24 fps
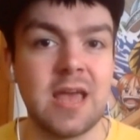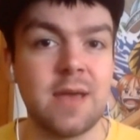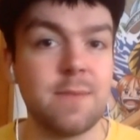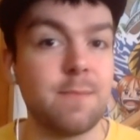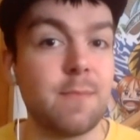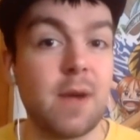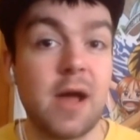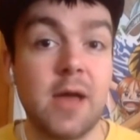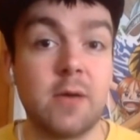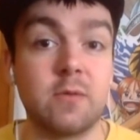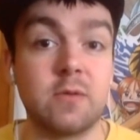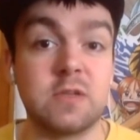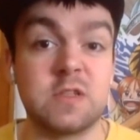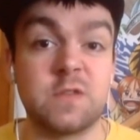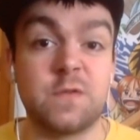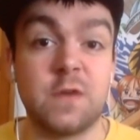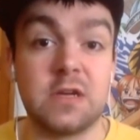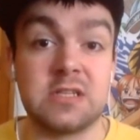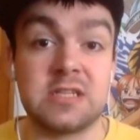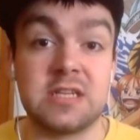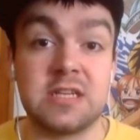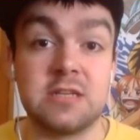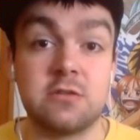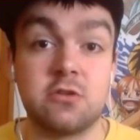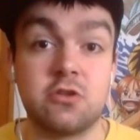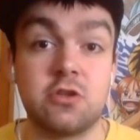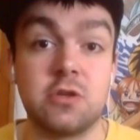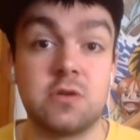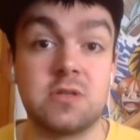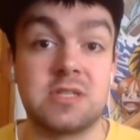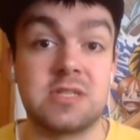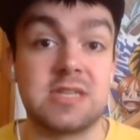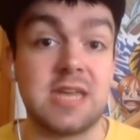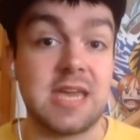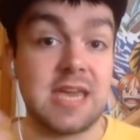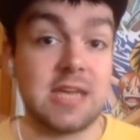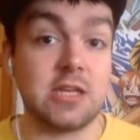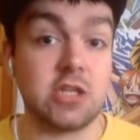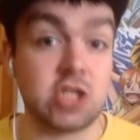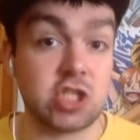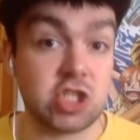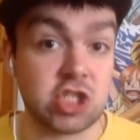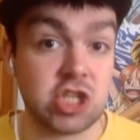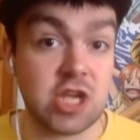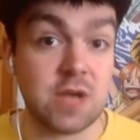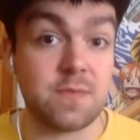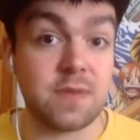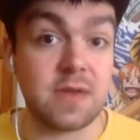Maya was first introduced in
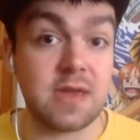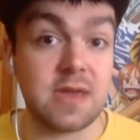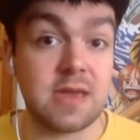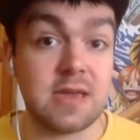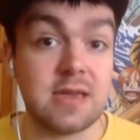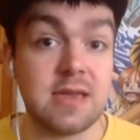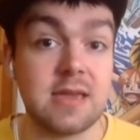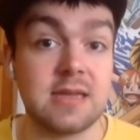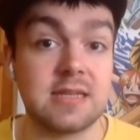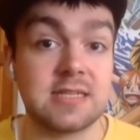Chibi